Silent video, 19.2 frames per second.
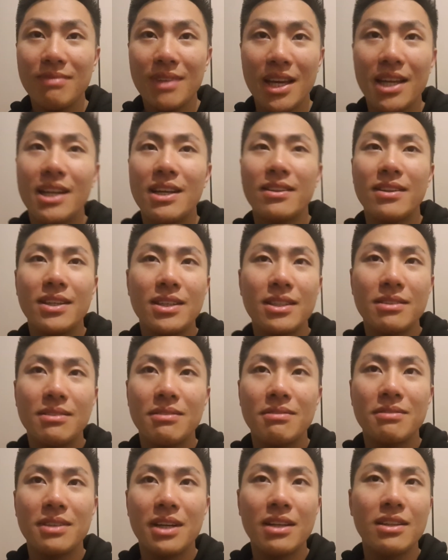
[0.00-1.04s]
And I think
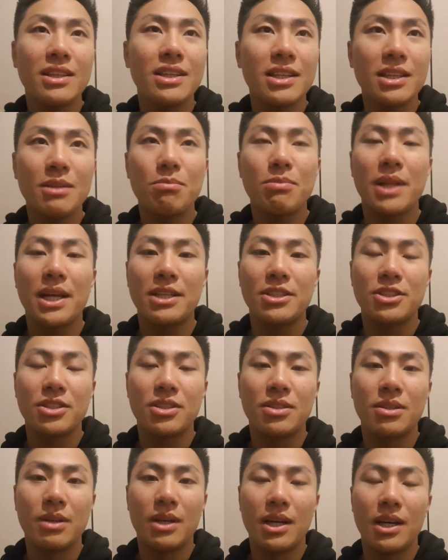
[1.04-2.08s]
it applies
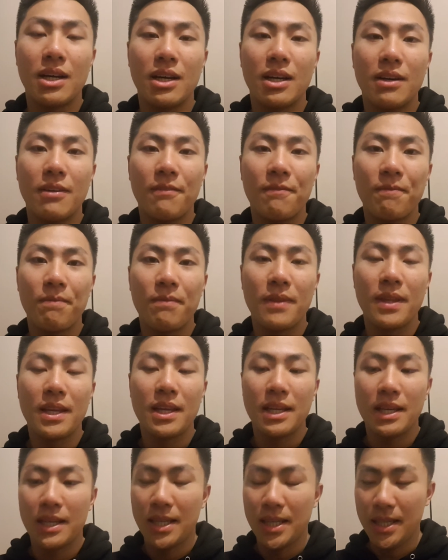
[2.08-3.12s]
to
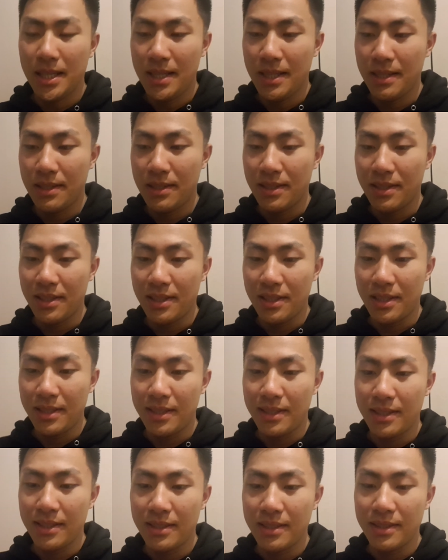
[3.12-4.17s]
uh,
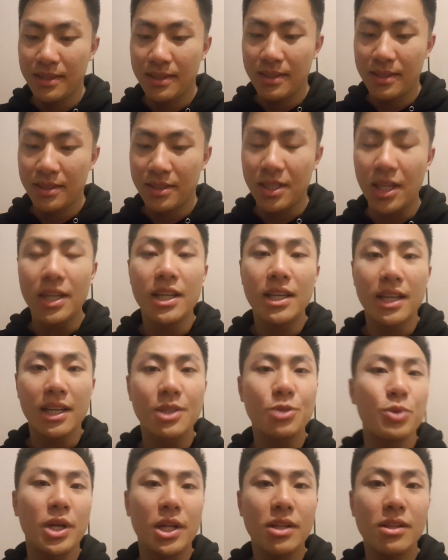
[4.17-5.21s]
studying
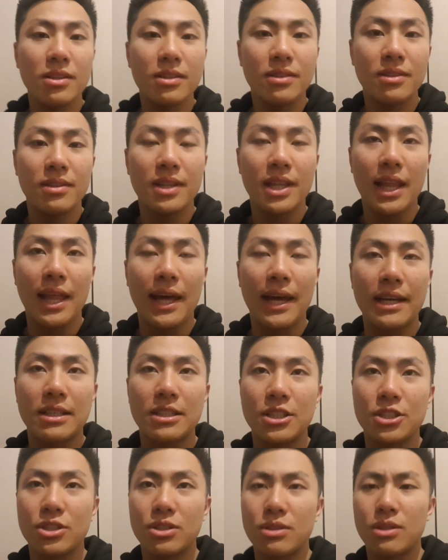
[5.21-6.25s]
as well, like
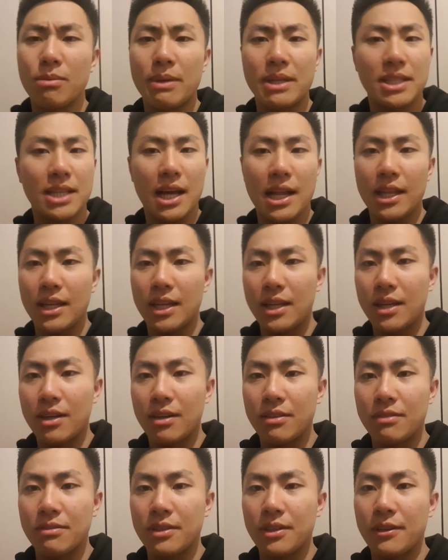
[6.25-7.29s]
just the mentality
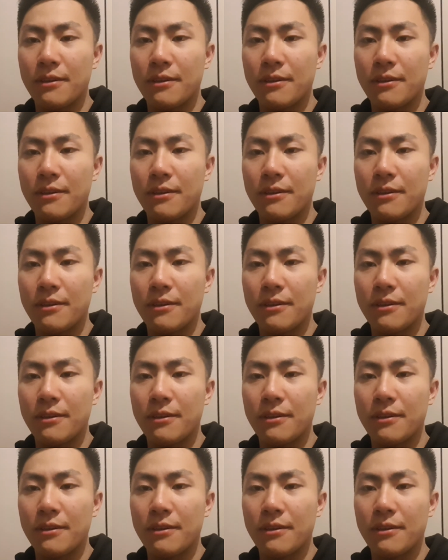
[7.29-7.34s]
of